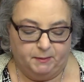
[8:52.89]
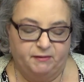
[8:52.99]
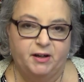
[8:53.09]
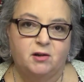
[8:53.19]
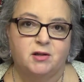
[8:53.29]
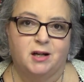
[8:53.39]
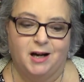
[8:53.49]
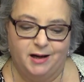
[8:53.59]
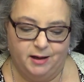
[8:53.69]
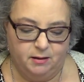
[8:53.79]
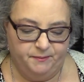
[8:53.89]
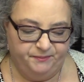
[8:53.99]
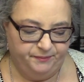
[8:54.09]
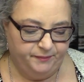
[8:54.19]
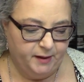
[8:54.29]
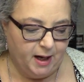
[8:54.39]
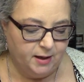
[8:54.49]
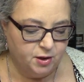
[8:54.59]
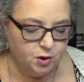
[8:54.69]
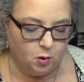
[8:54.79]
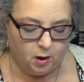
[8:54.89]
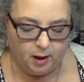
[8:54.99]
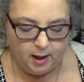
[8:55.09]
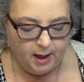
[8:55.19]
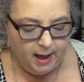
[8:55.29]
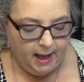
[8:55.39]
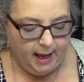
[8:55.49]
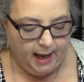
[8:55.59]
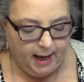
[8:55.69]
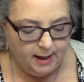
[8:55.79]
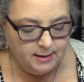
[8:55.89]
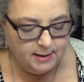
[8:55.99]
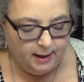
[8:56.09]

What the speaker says: My fingers are kind of sore, and